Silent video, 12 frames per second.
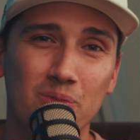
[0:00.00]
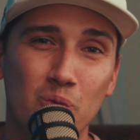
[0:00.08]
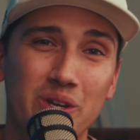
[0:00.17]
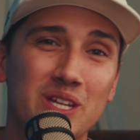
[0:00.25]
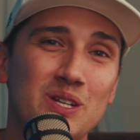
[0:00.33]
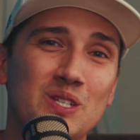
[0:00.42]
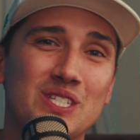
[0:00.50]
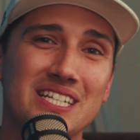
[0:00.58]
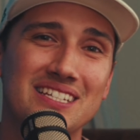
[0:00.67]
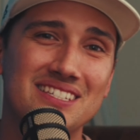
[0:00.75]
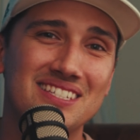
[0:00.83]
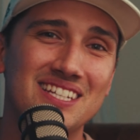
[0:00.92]
We used
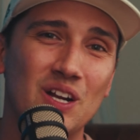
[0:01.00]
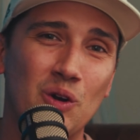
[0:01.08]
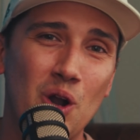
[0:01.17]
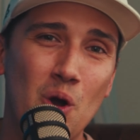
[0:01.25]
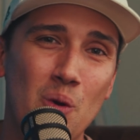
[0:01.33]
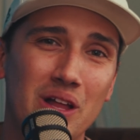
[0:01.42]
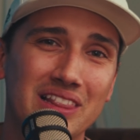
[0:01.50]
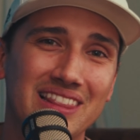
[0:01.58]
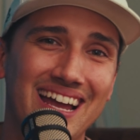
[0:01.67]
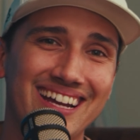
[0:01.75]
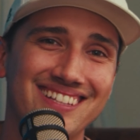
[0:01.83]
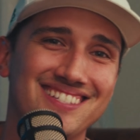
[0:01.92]
0
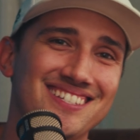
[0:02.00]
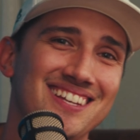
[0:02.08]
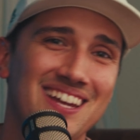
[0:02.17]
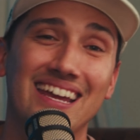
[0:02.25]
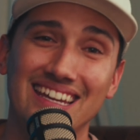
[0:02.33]
lights.